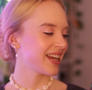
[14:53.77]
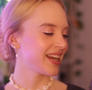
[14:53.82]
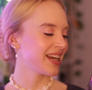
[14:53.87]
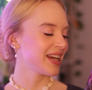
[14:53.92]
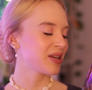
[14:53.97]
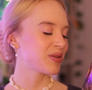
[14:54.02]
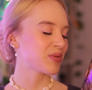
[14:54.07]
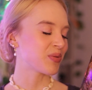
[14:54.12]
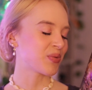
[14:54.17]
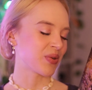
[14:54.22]

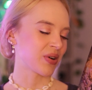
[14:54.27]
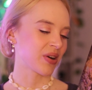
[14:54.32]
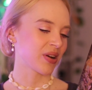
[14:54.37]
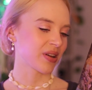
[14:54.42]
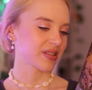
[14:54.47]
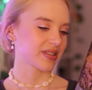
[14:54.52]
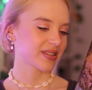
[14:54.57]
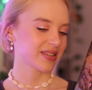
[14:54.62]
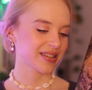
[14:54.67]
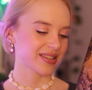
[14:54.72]
It
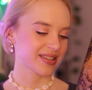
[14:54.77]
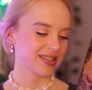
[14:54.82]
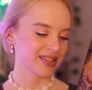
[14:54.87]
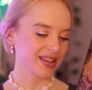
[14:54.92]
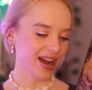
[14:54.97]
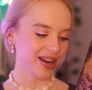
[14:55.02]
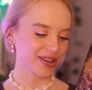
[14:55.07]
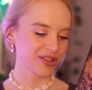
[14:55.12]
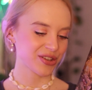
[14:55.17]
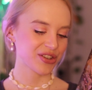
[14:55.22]
was
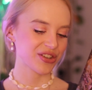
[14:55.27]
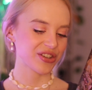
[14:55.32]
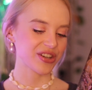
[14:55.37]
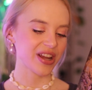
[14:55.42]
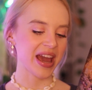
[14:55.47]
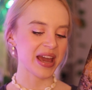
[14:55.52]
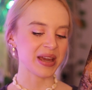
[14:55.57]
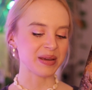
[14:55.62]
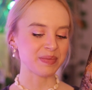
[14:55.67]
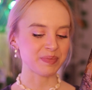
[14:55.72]
such
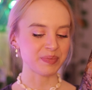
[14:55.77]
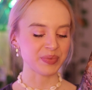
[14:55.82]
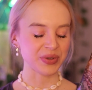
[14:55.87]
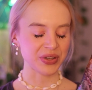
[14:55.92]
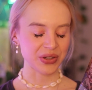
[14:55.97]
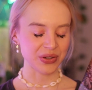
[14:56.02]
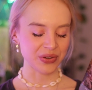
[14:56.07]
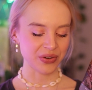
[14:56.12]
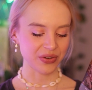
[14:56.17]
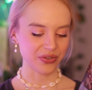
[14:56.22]
a
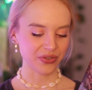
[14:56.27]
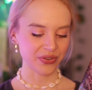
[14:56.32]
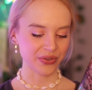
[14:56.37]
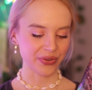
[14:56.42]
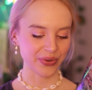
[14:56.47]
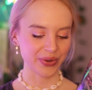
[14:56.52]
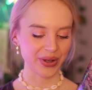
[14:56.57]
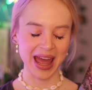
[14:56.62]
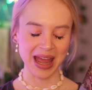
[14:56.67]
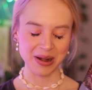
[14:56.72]

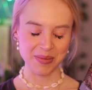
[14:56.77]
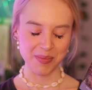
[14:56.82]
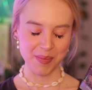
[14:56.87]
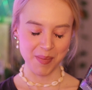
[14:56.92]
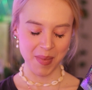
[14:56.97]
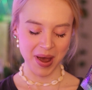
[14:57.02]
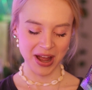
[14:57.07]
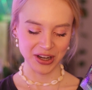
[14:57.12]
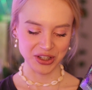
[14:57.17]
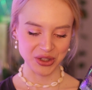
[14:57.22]
beautiful and
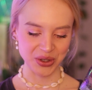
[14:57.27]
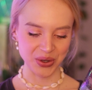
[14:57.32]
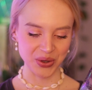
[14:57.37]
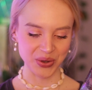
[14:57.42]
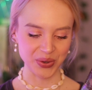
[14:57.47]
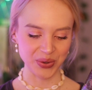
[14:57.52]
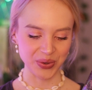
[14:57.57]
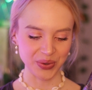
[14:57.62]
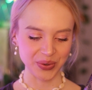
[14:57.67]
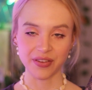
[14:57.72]

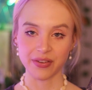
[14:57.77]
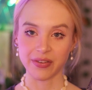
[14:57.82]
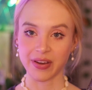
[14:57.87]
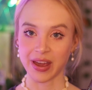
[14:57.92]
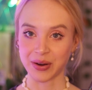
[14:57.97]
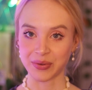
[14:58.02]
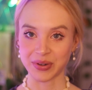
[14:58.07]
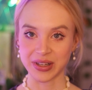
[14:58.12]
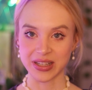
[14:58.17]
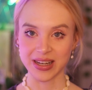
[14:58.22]
magical
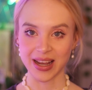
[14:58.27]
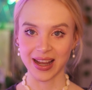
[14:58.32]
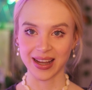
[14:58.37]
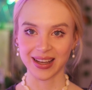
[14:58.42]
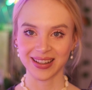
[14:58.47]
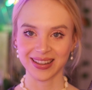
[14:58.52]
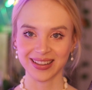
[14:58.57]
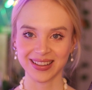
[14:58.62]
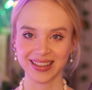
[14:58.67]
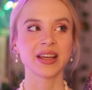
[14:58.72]
fairy tale.
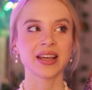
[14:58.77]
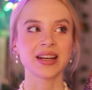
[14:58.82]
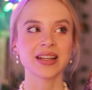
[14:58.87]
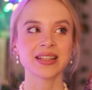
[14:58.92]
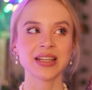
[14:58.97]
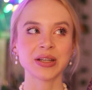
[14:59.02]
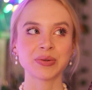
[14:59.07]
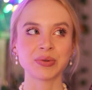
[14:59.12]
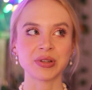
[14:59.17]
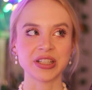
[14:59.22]
It is
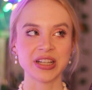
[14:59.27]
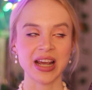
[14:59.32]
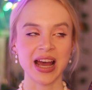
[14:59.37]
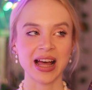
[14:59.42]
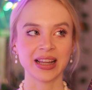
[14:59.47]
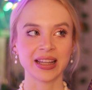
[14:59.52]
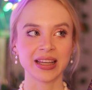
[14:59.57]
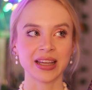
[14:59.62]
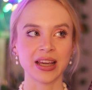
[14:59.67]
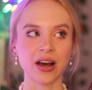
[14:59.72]
a
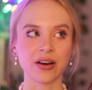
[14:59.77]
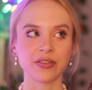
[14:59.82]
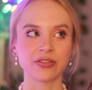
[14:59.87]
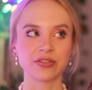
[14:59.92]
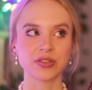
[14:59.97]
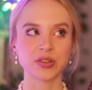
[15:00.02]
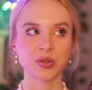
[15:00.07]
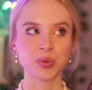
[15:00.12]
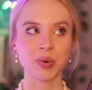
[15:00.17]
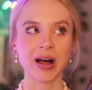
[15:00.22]
retelling
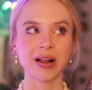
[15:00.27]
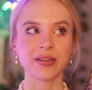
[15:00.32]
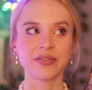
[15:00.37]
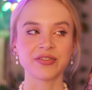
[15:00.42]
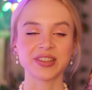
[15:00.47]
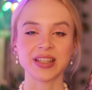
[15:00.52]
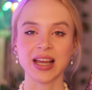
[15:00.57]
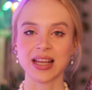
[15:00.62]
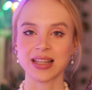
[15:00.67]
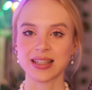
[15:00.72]
of
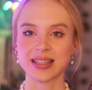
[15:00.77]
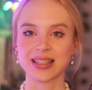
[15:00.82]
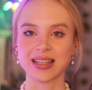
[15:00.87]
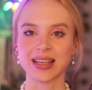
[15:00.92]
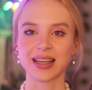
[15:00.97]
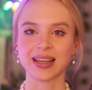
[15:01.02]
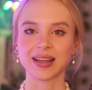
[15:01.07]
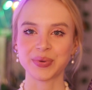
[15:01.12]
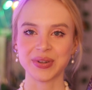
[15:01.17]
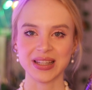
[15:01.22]
12
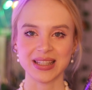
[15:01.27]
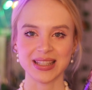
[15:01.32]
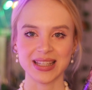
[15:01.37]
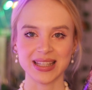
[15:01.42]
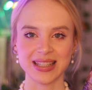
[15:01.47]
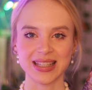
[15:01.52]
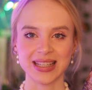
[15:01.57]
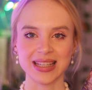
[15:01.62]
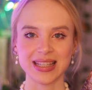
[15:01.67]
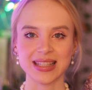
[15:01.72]
dancing
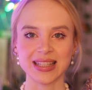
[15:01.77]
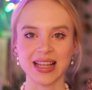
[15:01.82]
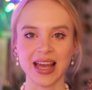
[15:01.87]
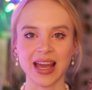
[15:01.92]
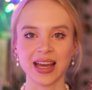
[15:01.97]
princesses,